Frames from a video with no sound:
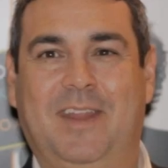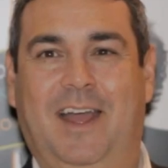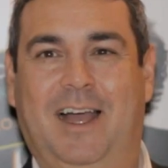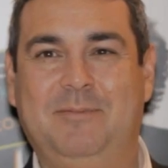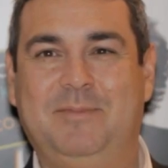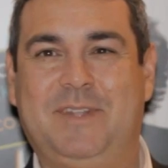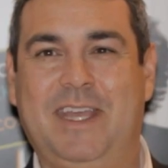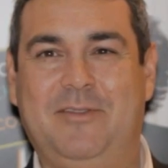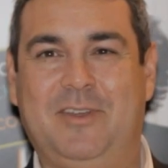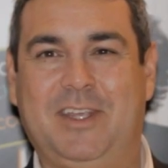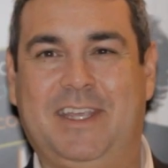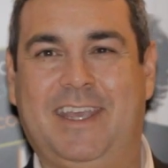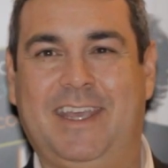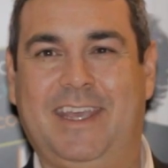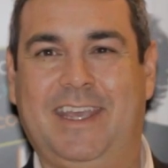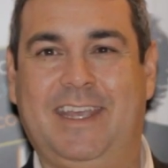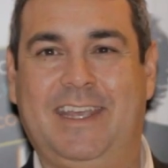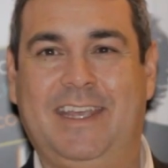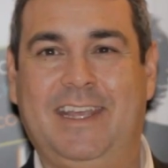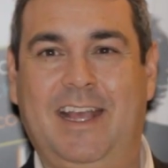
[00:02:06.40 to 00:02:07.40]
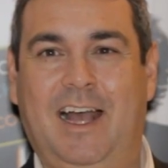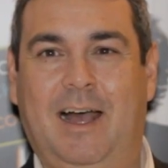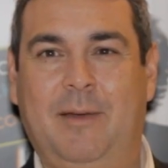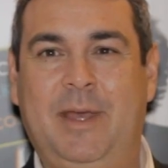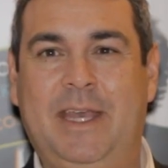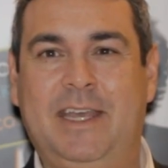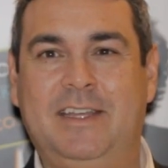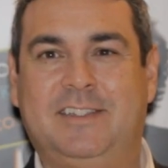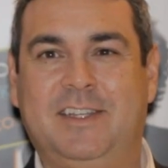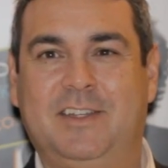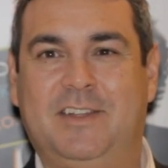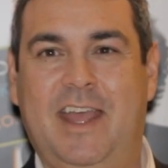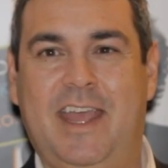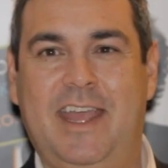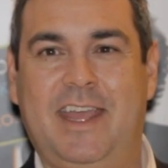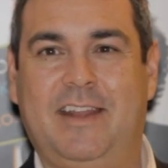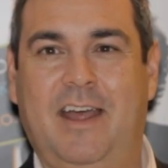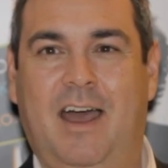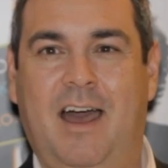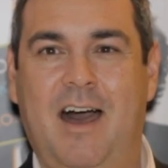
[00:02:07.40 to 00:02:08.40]
I'm David Key. I'm here
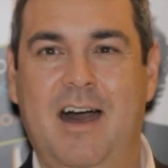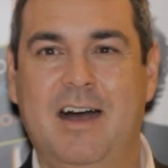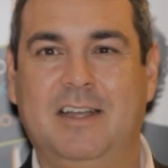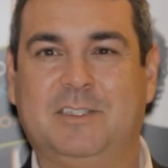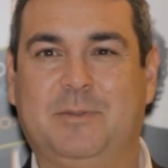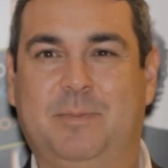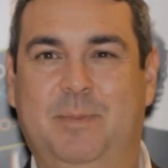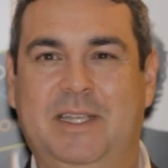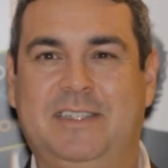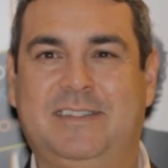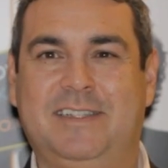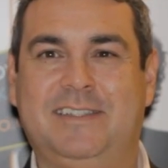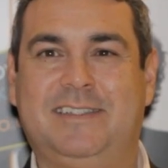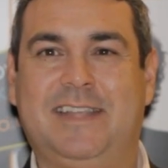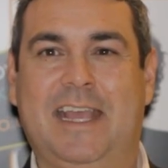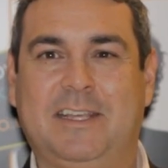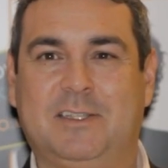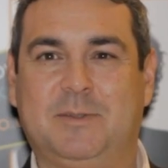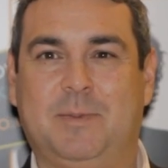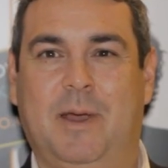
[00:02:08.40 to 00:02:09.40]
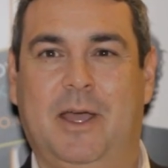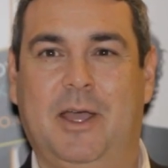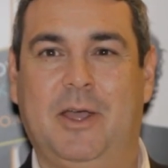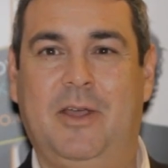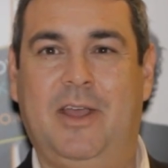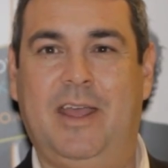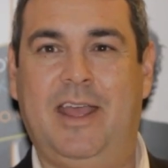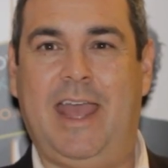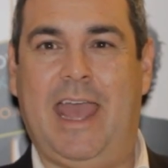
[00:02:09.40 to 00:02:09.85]
today at the Herts Business Expo